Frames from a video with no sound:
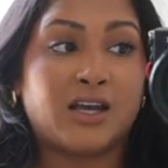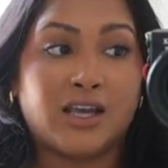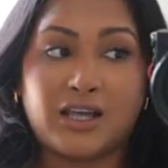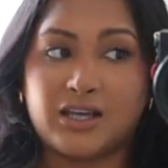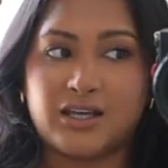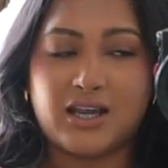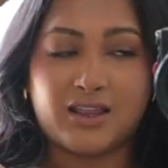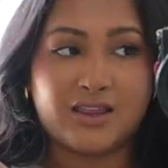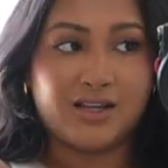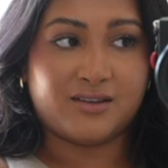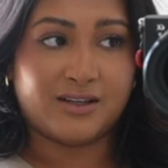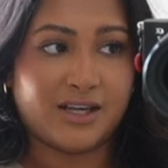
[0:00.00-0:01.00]
And I
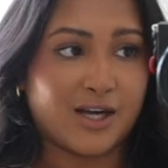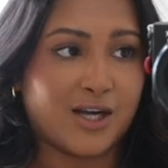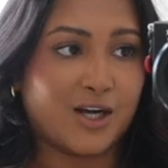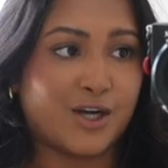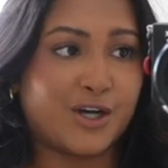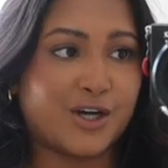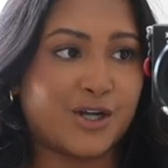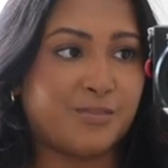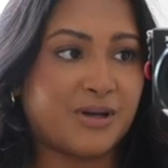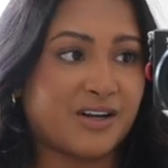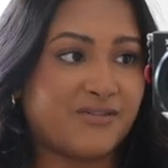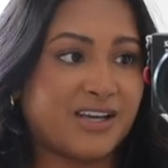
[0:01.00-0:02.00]
think like a good
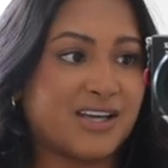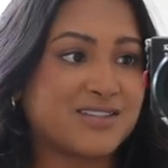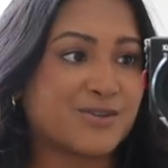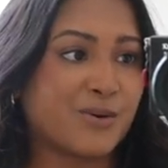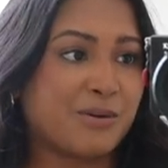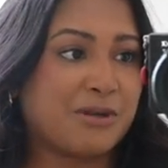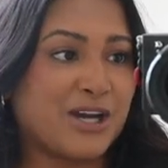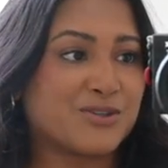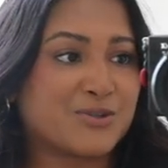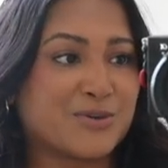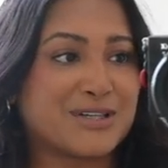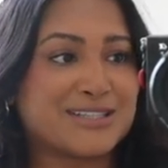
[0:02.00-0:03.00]
bit of it is going to be
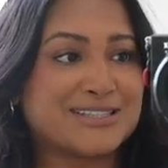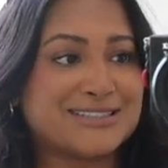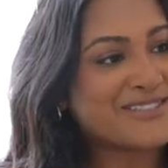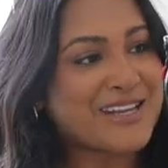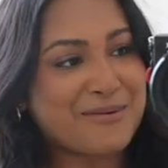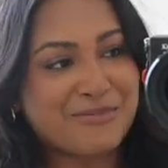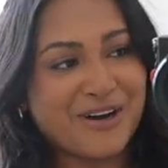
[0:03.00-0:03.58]
outdoors and